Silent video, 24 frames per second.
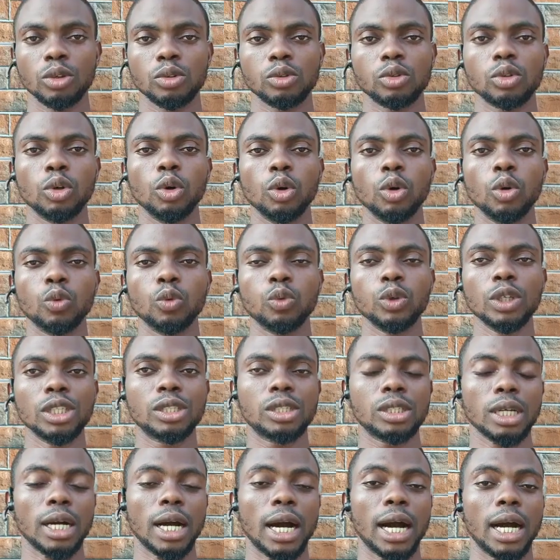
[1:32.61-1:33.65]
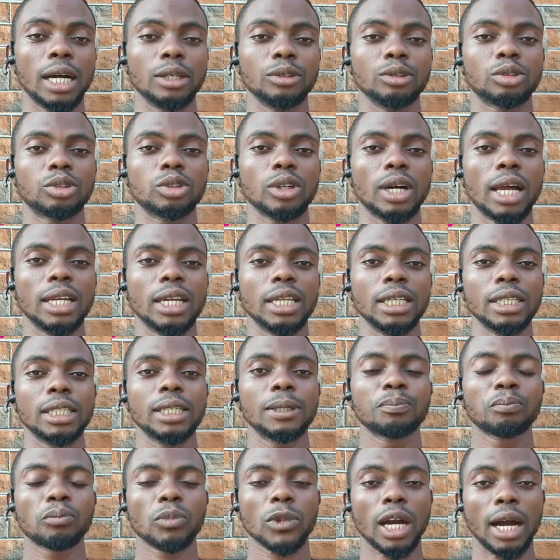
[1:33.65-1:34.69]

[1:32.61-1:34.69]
so which usually